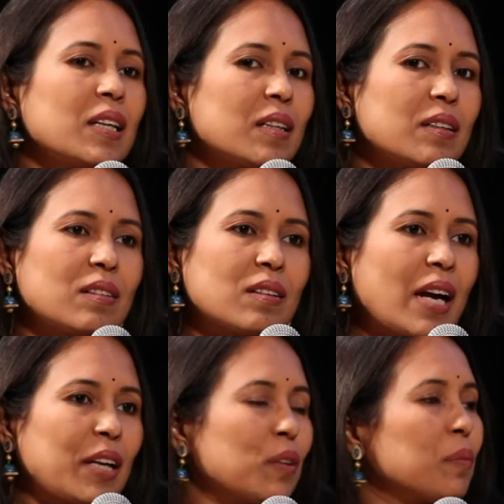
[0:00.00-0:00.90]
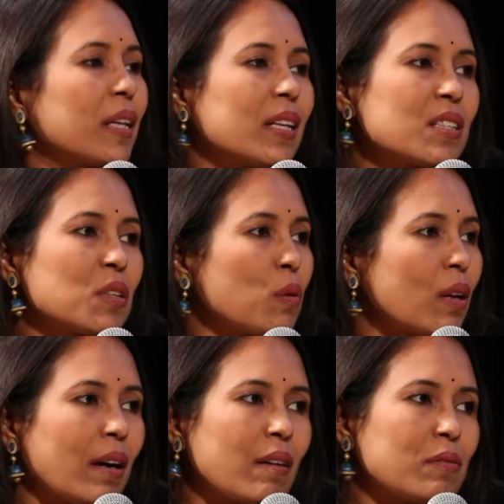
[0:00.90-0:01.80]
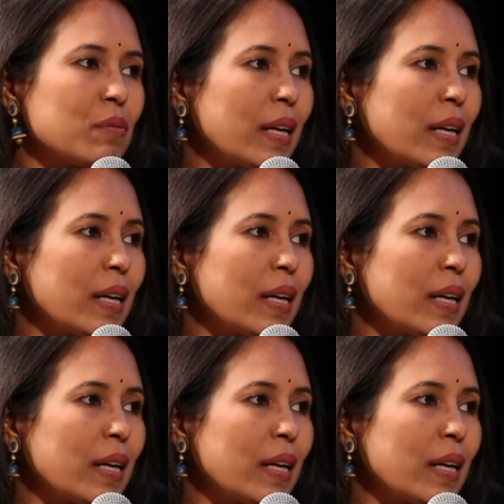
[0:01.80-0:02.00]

kind of things you love.